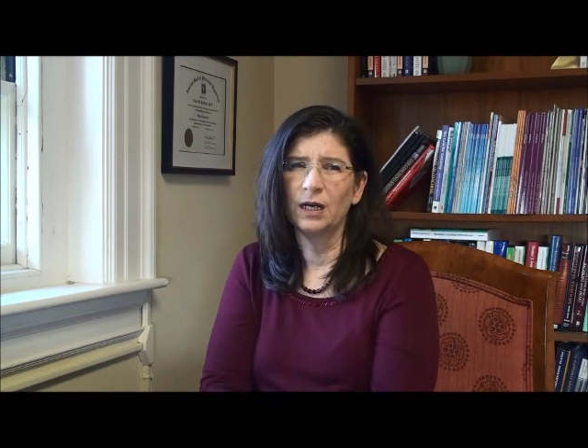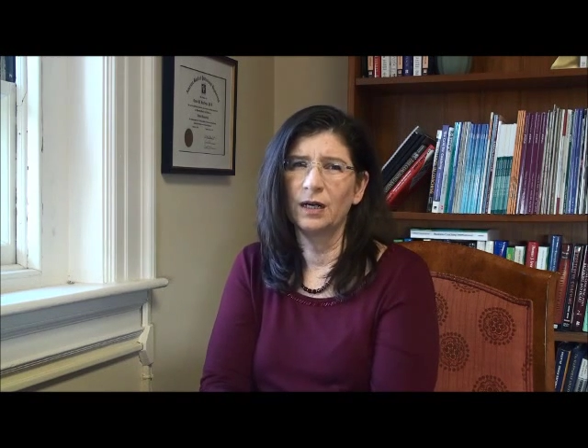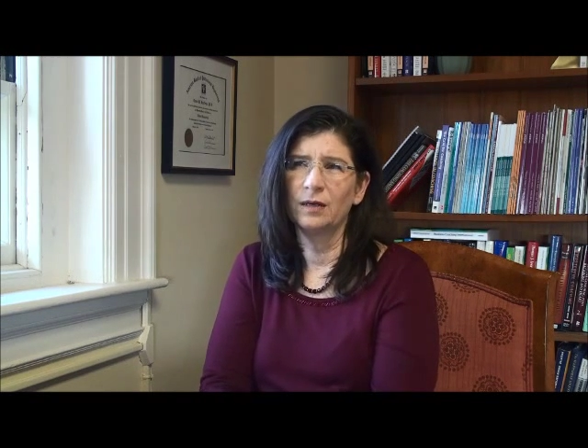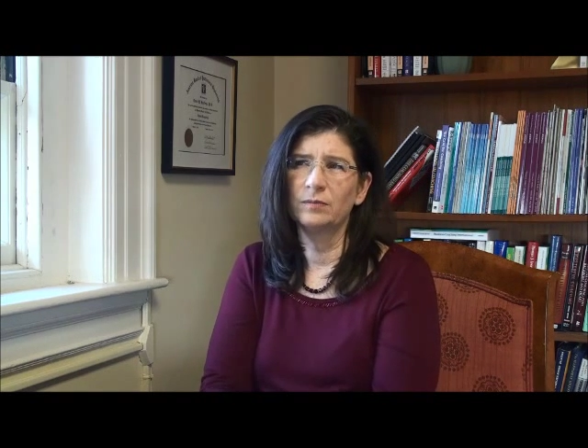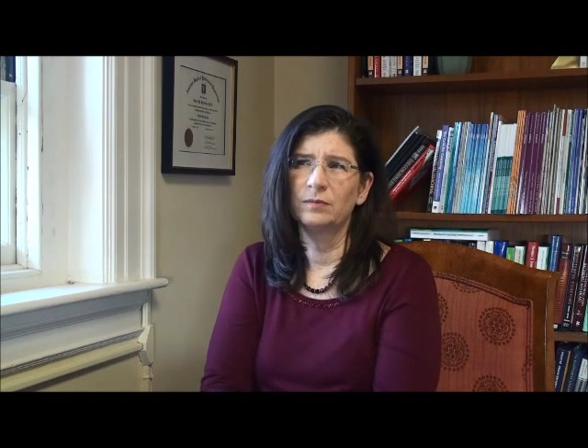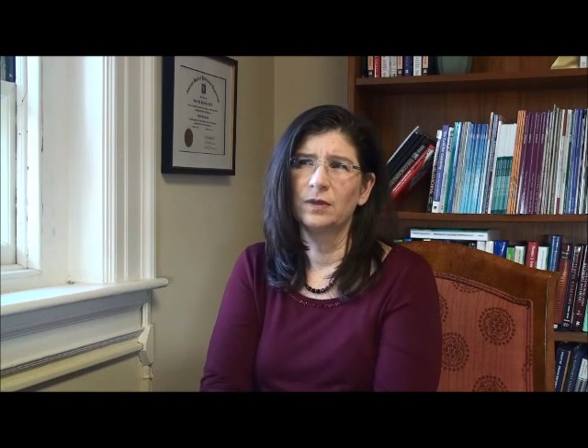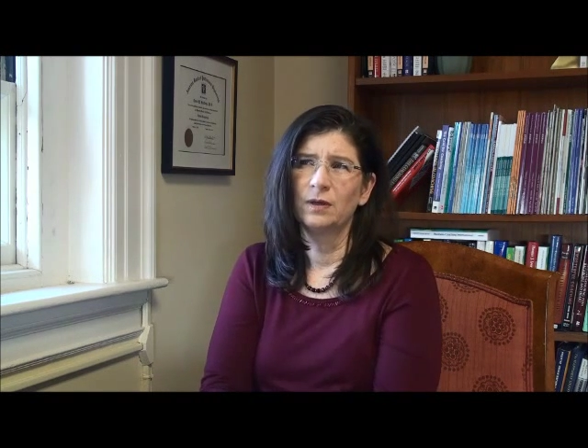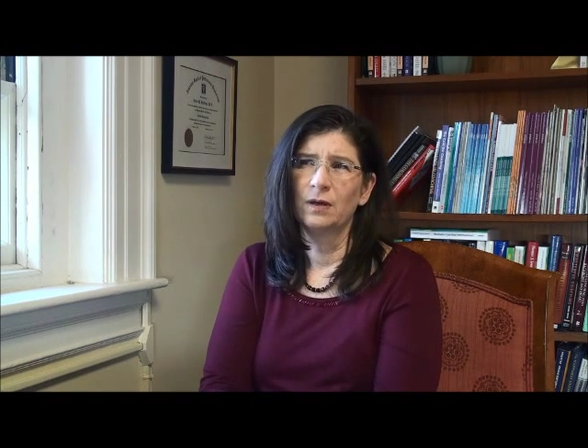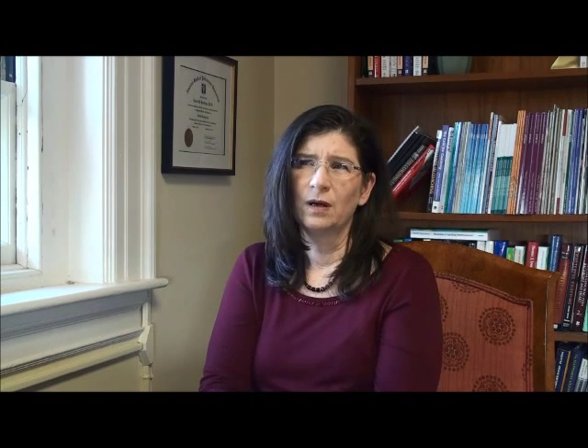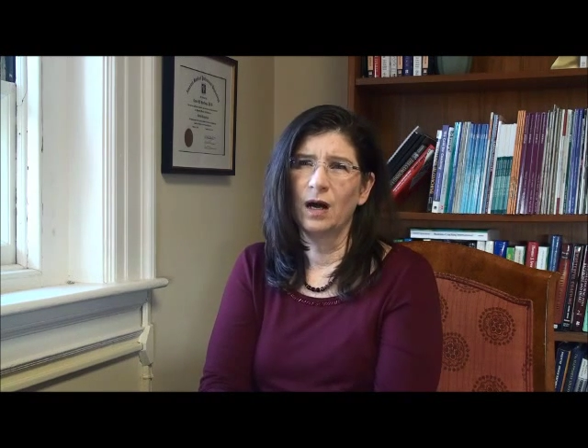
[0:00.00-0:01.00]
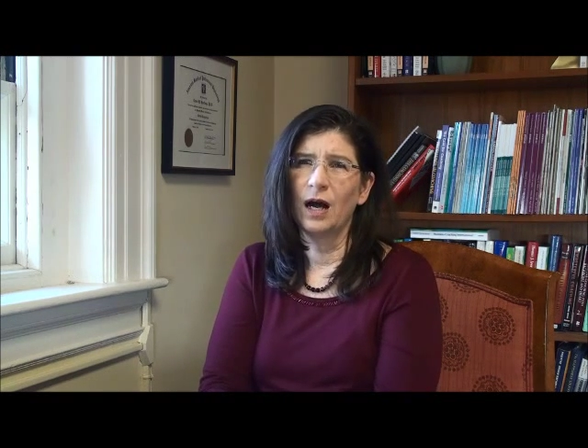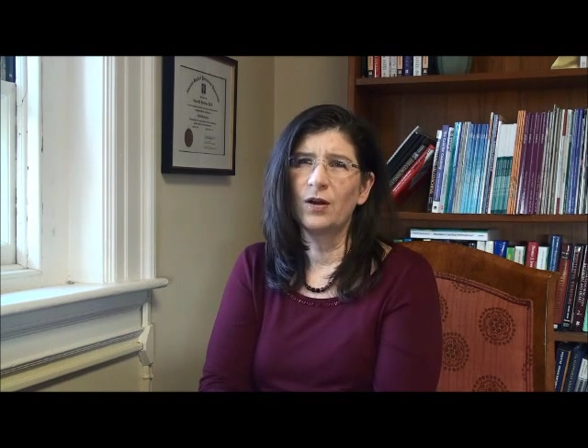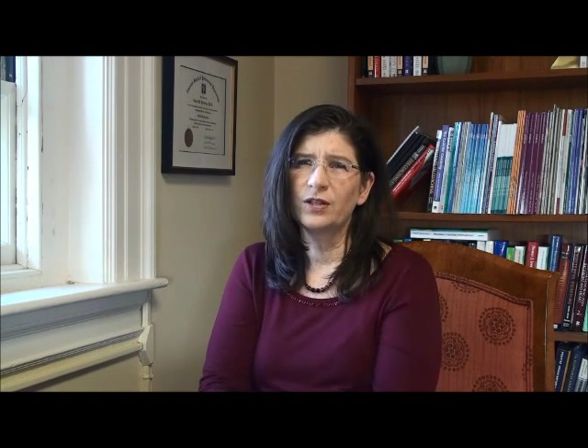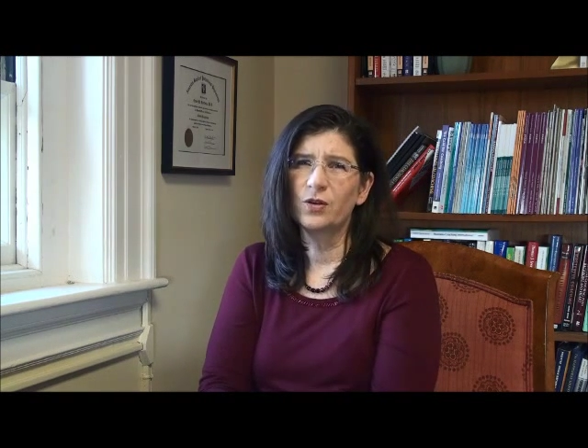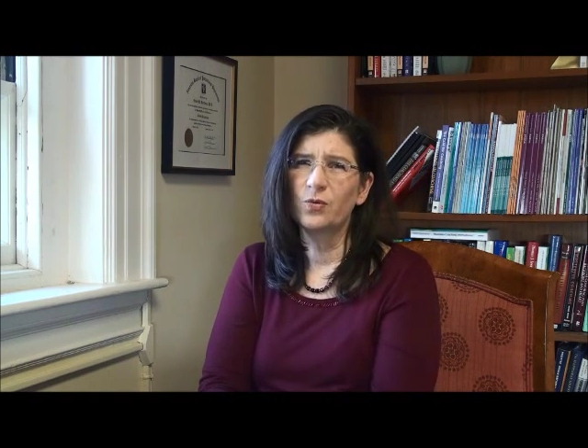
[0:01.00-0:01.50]

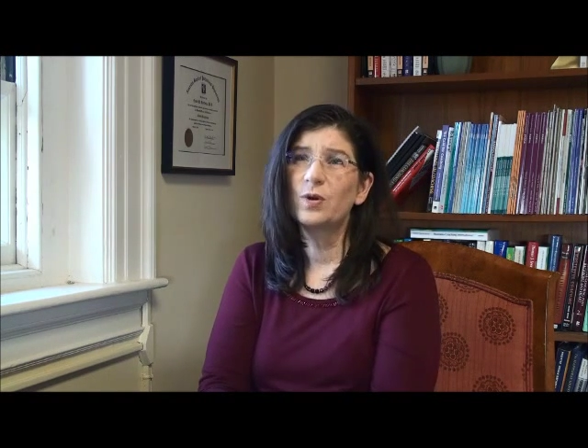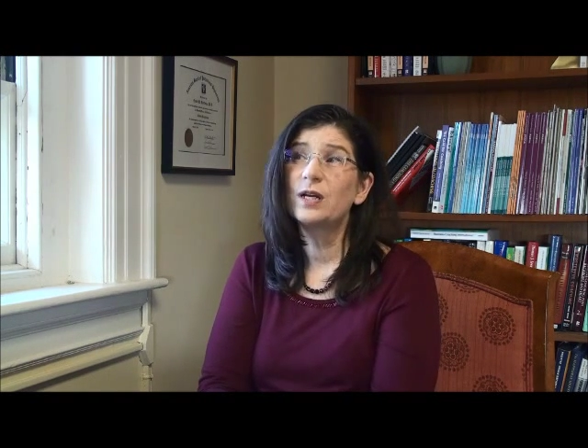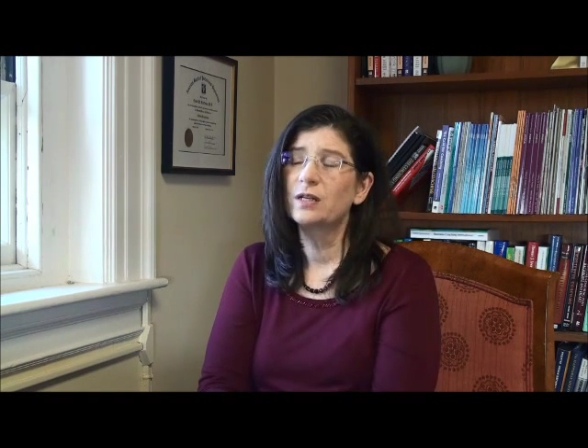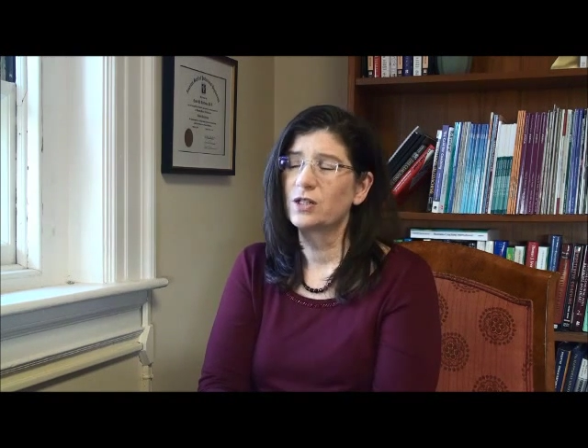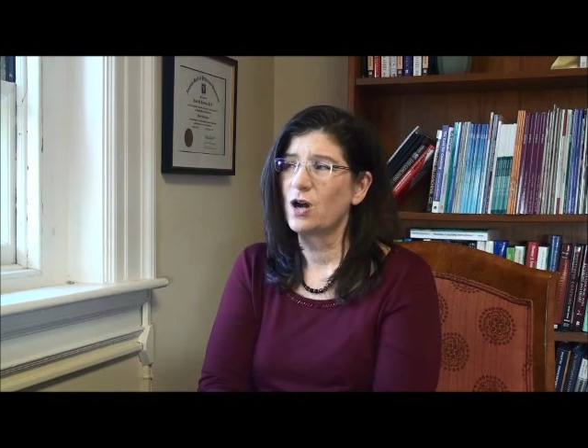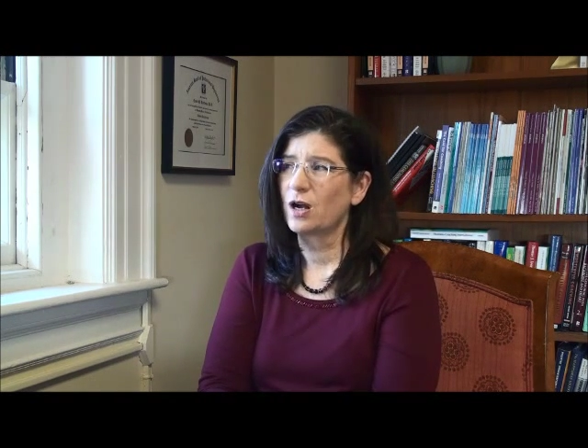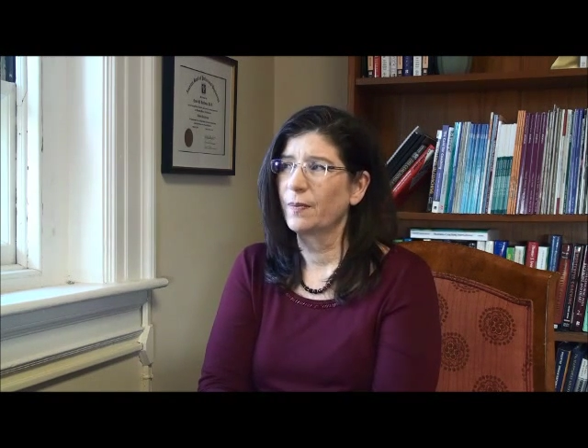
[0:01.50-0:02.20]
We didn't talk